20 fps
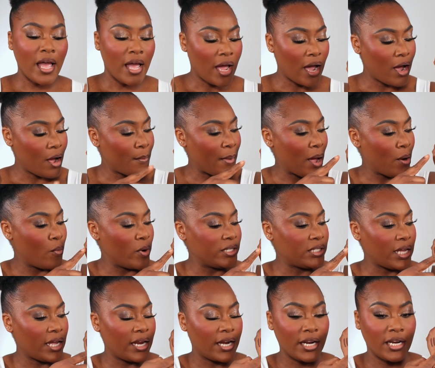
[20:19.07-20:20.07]
Um, I went
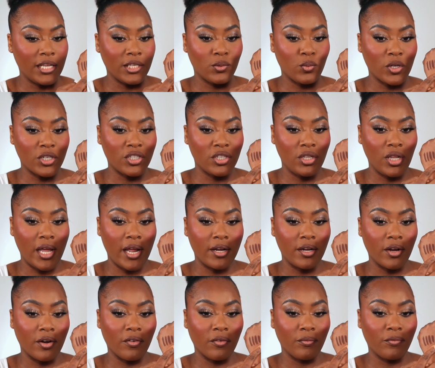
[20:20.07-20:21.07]
ahead and I swatched the
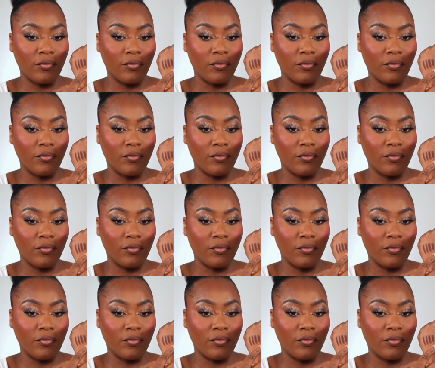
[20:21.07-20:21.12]
liner